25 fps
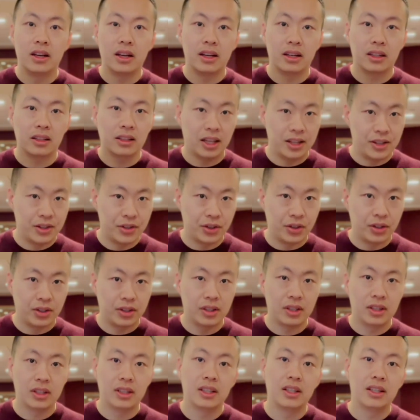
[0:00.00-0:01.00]
cleanser,
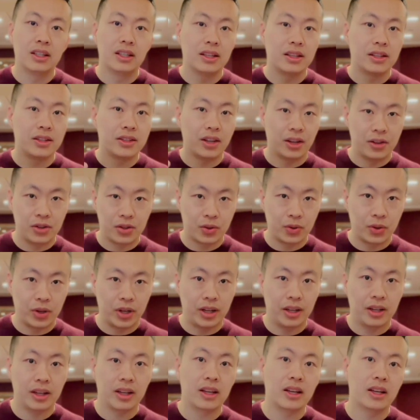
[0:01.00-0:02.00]

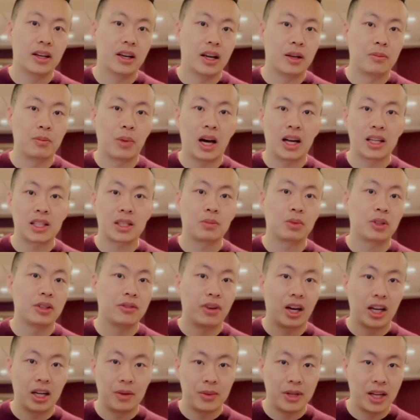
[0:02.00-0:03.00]
sunscreen, and possibly
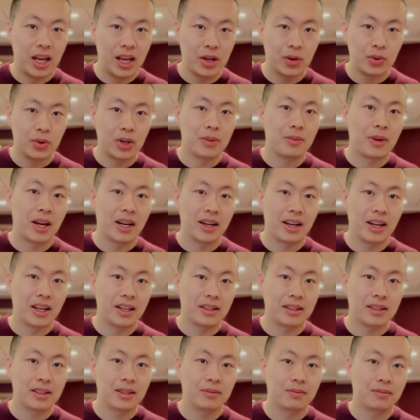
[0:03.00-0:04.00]
vitamin A cream at
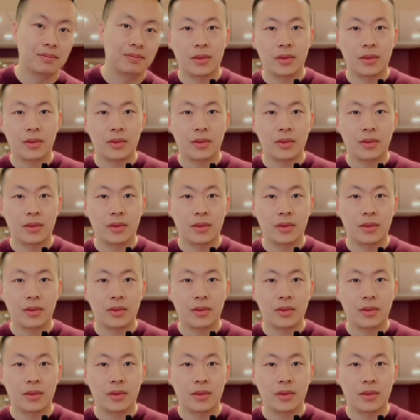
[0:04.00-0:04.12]
night.